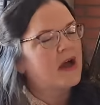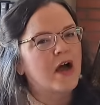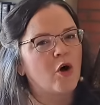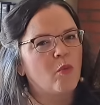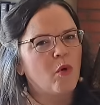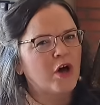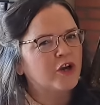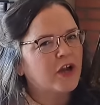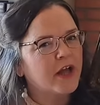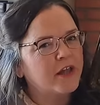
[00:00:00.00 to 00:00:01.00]
a
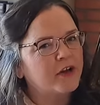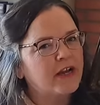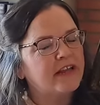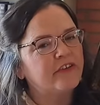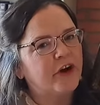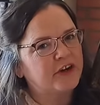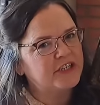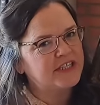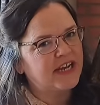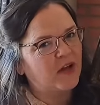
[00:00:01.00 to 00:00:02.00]
watercolor. It's hard to
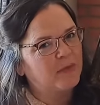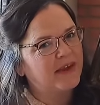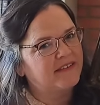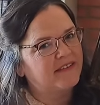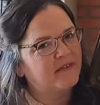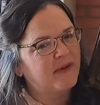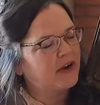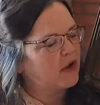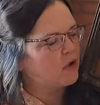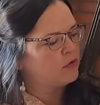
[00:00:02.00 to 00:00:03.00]
tell because it's
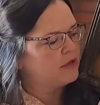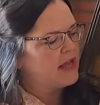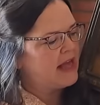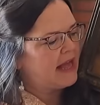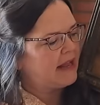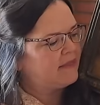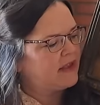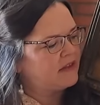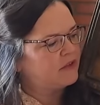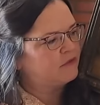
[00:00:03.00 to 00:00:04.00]
very old. And
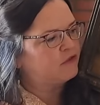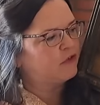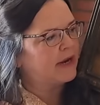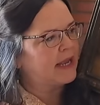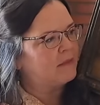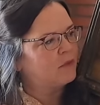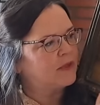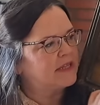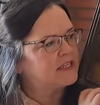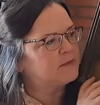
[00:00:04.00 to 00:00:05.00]
then the frame
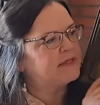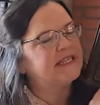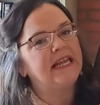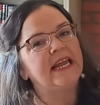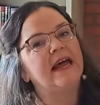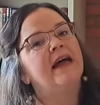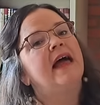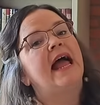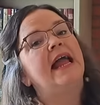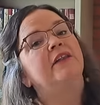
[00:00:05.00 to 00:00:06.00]
with this patina
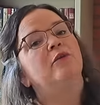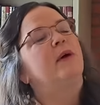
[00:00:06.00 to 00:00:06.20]
and the